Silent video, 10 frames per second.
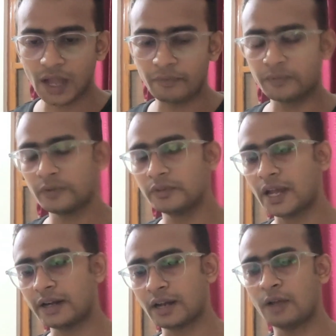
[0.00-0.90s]
apart from
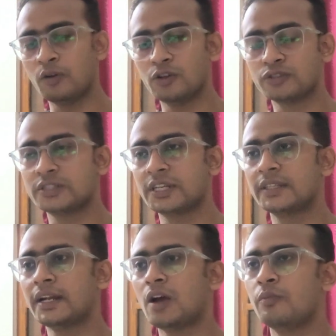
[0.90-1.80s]
that, I will also
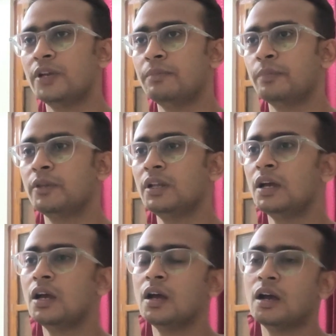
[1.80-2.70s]
check that how many people